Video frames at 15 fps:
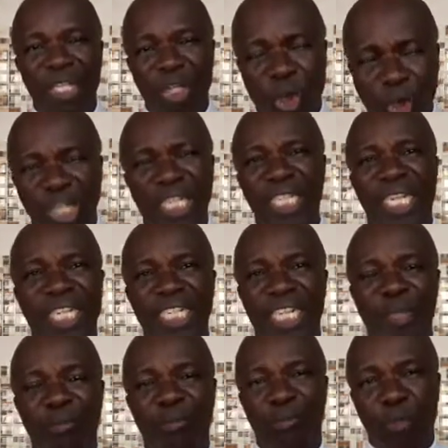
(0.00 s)
Calling that
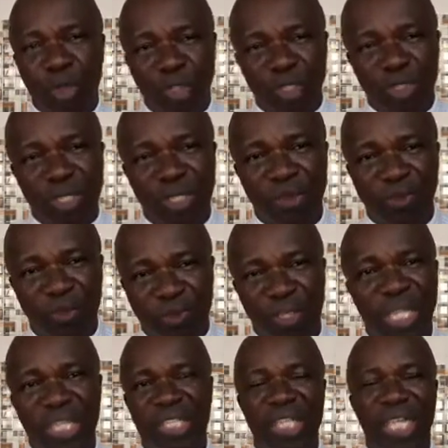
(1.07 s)
name produces
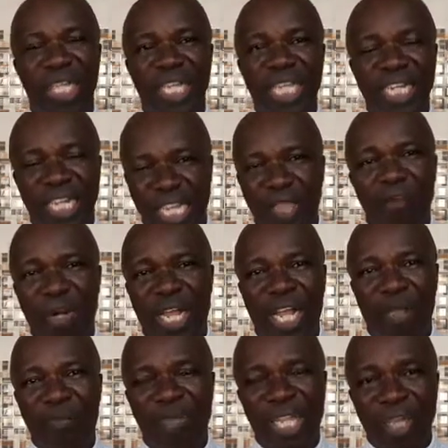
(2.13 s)
faith in
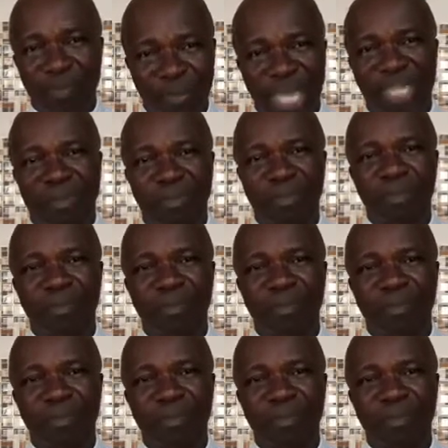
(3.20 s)
Abraham. Amen.